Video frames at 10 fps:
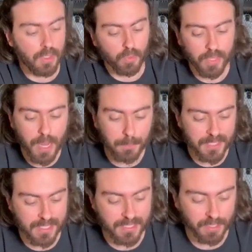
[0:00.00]
What
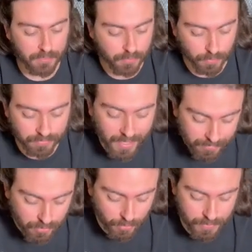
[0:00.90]
happens is that for
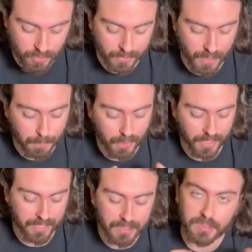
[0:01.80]
5 turns, you cannot put
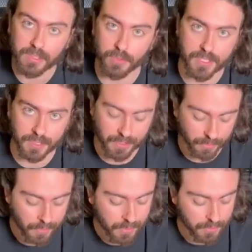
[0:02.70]
any leaders in
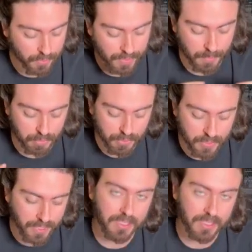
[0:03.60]
here. You cannot produce any